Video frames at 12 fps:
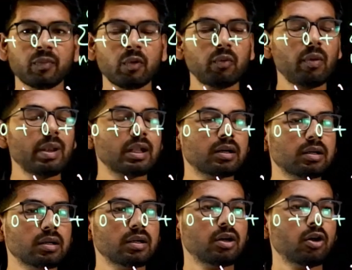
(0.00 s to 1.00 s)
we will
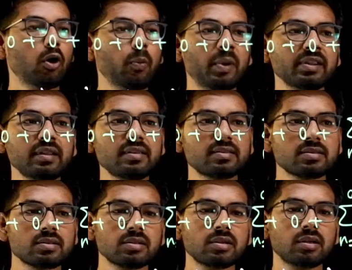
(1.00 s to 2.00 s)
open this
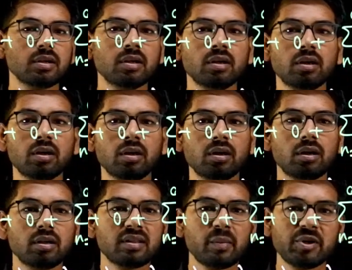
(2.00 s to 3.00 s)

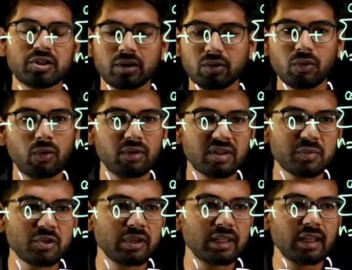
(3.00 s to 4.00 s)
summation. So
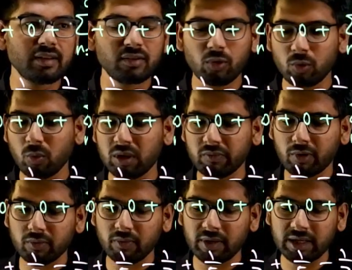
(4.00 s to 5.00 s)
substituting n is equal to 1,
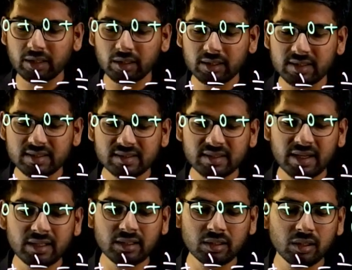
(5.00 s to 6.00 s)
what will you get?
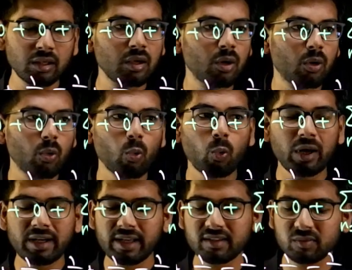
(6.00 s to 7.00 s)
Sin
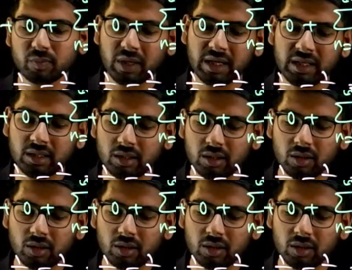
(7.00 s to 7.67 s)
1x by